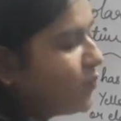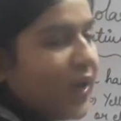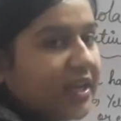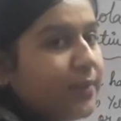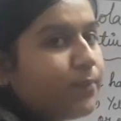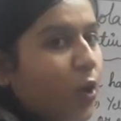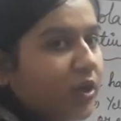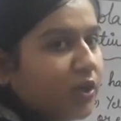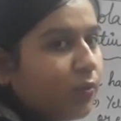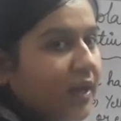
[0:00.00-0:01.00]
very
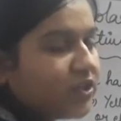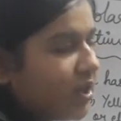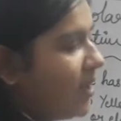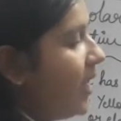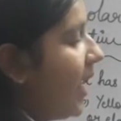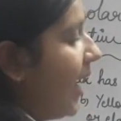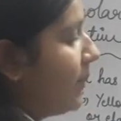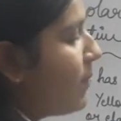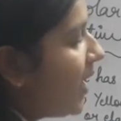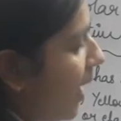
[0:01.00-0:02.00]
important question.
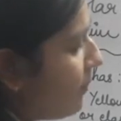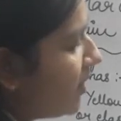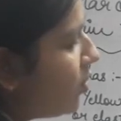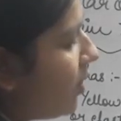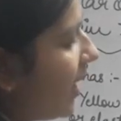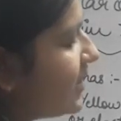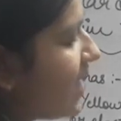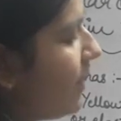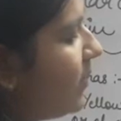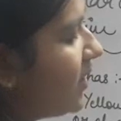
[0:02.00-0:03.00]
It may come in your
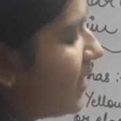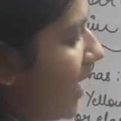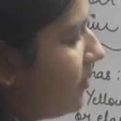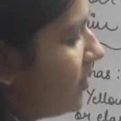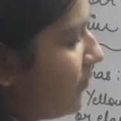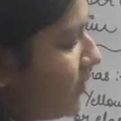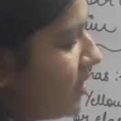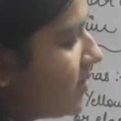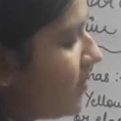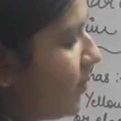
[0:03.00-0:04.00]
exam, the
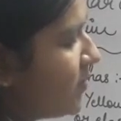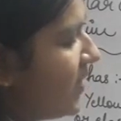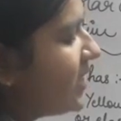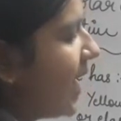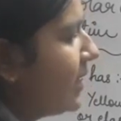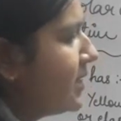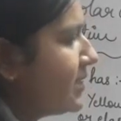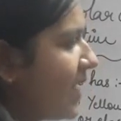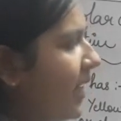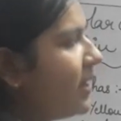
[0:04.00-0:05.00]
difference between
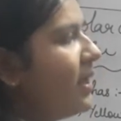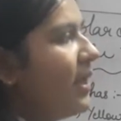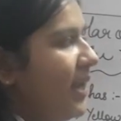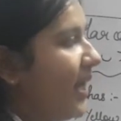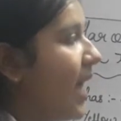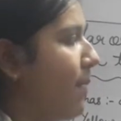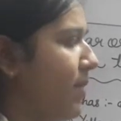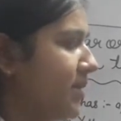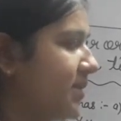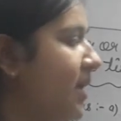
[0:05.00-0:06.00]
tendons and
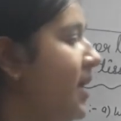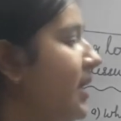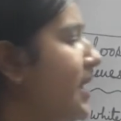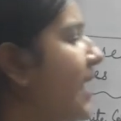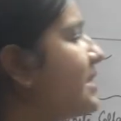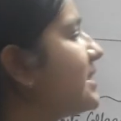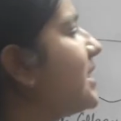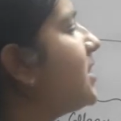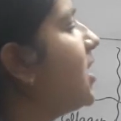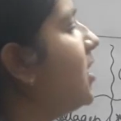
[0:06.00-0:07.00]
ligaments. Next,
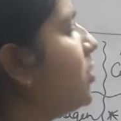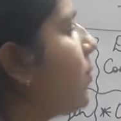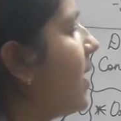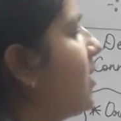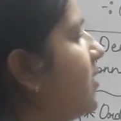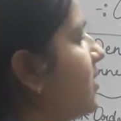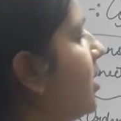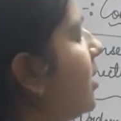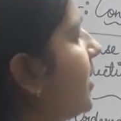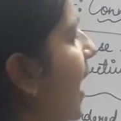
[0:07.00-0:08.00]
the
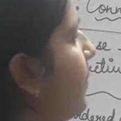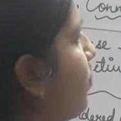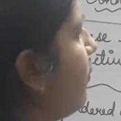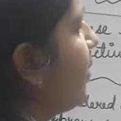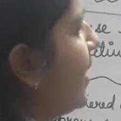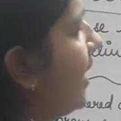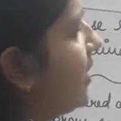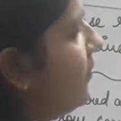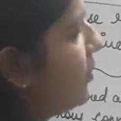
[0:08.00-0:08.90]
third type of connective